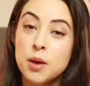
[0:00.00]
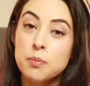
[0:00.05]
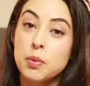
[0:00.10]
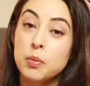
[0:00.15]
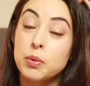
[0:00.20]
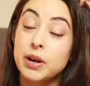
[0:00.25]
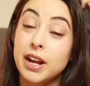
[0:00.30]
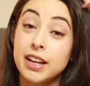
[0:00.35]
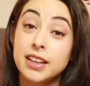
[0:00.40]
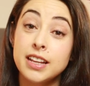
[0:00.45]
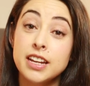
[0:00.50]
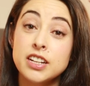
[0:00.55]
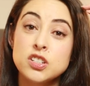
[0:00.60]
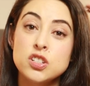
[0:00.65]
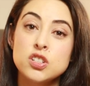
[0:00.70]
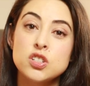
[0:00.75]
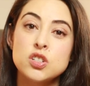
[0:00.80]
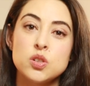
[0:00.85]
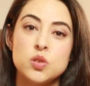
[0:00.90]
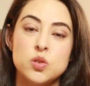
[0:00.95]
But what I like
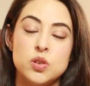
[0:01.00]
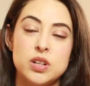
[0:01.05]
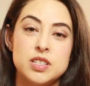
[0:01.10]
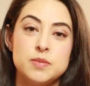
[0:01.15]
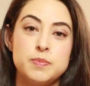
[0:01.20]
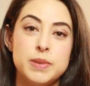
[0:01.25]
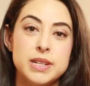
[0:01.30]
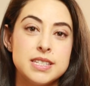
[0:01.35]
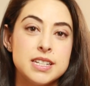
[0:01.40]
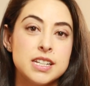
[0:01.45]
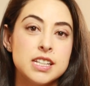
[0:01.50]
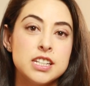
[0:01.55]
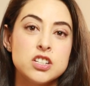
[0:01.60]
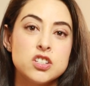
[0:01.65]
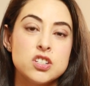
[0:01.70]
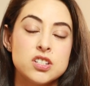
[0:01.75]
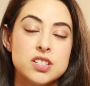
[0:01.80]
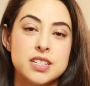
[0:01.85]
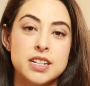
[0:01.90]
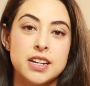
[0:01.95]
to do is basically
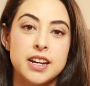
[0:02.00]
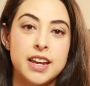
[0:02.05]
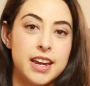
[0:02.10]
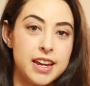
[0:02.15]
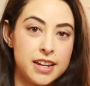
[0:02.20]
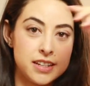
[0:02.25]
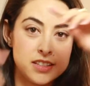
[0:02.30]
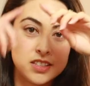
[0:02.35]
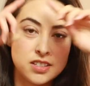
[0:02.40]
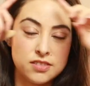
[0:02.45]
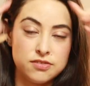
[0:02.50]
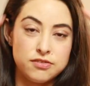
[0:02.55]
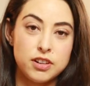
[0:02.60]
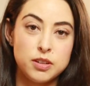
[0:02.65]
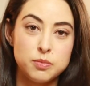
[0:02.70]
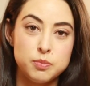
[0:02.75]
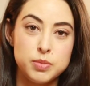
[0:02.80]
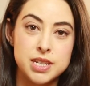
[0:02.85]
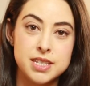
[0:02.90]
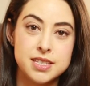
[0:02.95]
just enhance the
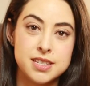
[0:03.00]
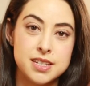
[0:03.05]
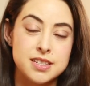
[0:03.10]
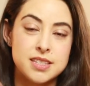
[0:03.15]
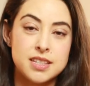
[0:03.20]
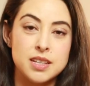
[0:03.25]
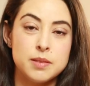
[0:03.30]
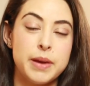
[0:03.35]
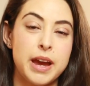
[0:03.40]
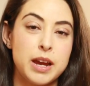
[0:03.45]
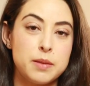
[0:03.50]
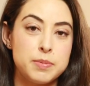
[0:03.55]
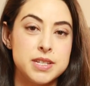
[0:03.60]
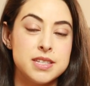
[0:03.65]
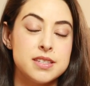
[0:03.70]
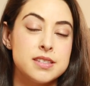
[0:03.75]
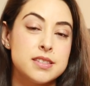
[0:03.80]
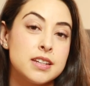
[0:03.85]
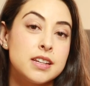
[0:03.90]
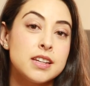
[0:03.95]
front pieces and the back
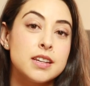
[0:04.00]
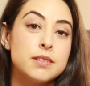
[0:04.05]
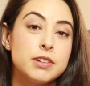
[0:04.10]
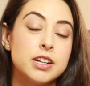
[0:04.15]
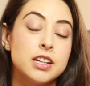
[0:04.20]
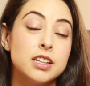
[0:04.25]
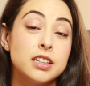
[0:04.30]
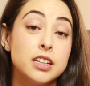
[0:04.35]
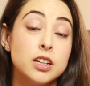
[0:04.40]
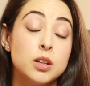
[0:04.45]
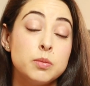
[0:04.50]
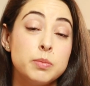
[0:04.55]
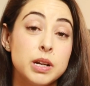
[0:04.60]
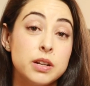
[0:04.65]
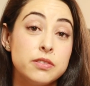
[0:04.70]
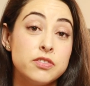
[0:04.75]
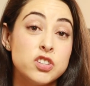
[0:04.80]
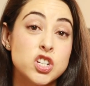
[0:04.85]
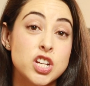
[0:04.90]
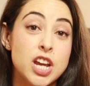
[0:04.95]
pieces and give it a little
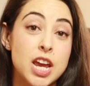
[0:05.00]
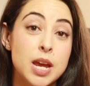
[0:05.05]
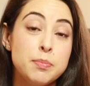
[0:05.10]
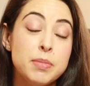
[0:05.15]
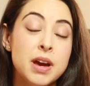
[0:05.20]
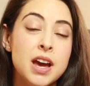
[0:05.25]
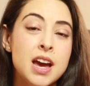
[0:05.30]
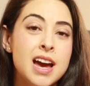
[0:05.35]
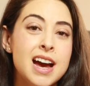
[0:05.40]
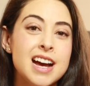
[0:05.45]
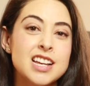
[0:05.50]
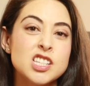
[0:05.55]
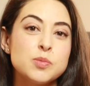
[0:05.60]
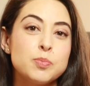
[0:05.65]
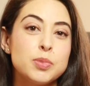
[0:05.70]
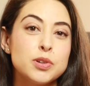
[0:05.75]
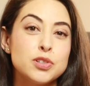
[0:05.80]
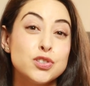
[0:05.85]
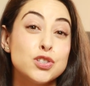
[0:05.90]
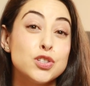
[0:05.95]
bit of shape as
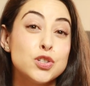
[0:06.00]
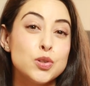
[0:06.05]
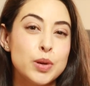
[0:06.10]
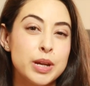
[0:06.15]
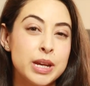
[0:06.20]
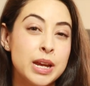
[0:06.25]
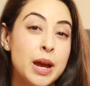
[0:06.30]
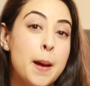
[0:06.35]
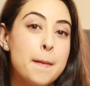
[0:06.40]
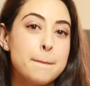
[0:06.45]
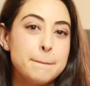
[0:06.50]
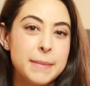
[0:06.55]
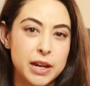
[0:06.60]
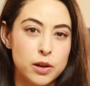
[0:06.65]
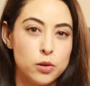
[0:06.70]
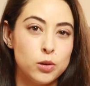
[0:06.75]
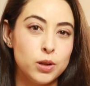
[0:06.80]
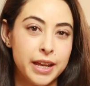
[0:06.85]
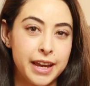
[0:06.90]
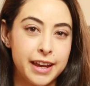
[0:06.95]
opposed to doing my
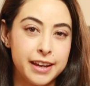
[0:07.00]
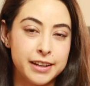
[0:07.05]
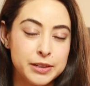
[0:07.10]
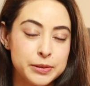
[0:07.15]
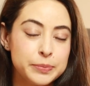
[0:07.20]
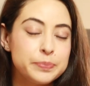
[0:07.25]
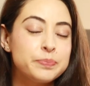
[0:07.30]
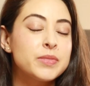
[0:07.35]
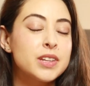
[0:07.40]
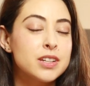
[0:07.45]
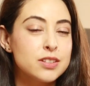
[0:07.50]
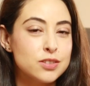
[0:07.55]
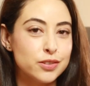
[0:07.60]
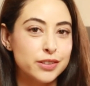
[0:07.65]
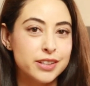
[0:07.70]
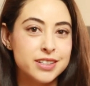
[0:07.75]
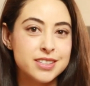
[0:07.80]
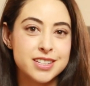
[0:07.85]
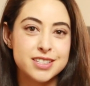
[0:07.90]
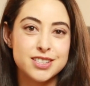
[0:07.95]
whole head. So
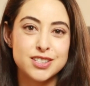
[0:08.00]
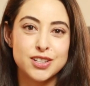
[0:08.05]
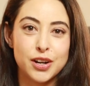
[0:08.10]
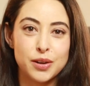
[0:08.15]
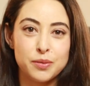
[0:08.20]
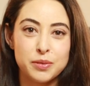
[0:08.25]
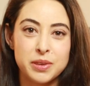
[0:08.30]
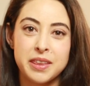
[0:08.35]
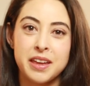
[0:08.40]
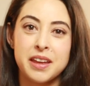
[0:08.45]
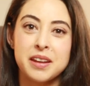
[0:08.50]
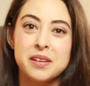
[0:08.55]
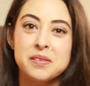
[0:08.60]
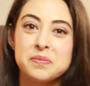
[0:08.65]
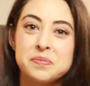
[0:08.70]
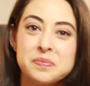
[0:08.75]
let's get started with that.